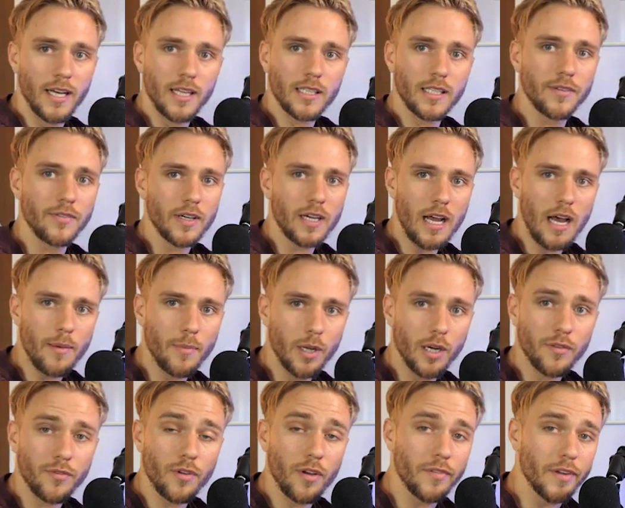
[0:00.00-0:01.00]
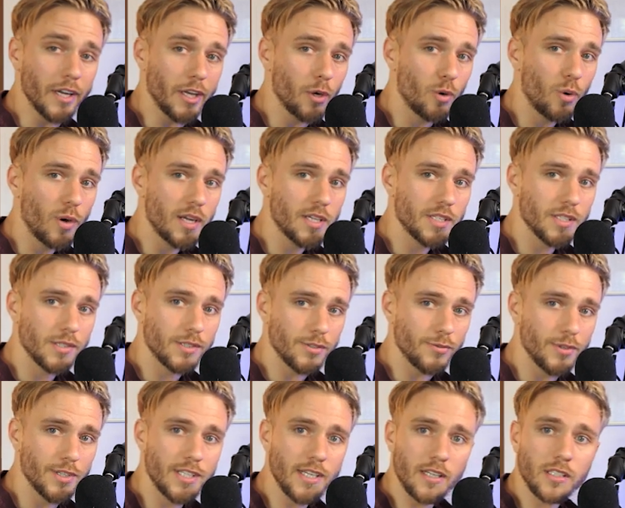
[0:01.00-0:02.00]
Leave a comment if you have any questions, or
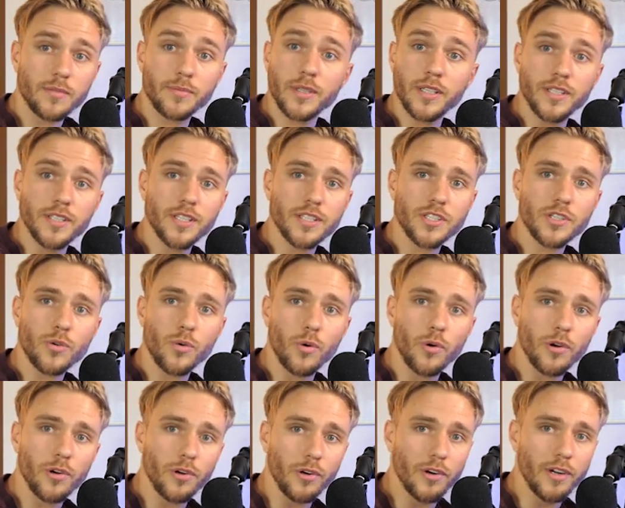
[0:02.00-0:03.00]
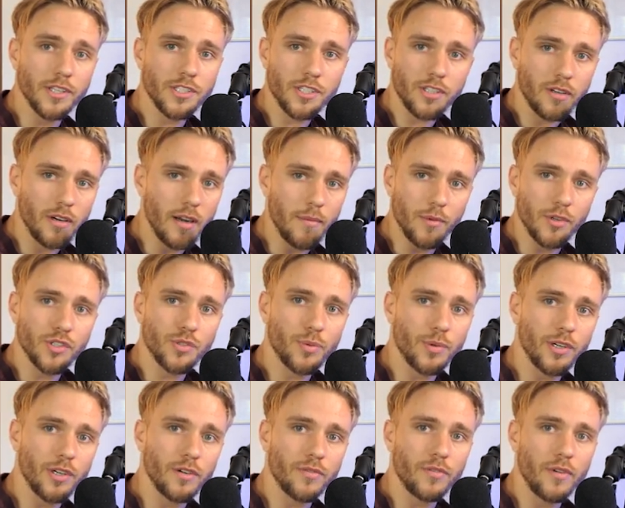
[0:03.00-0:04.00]
reach out to me in Discord or Instagram or
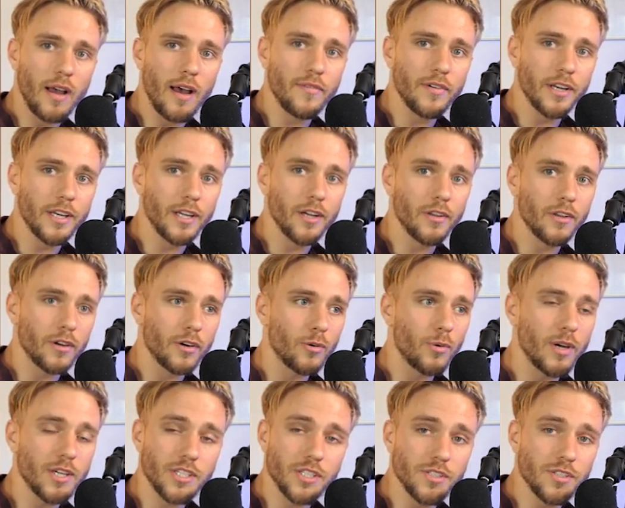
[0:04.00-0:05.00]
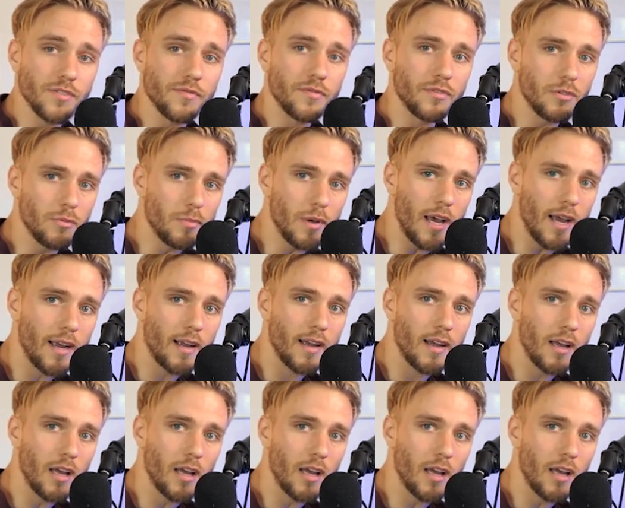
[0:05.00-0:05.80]
Twitter if you have any other questions or feedback.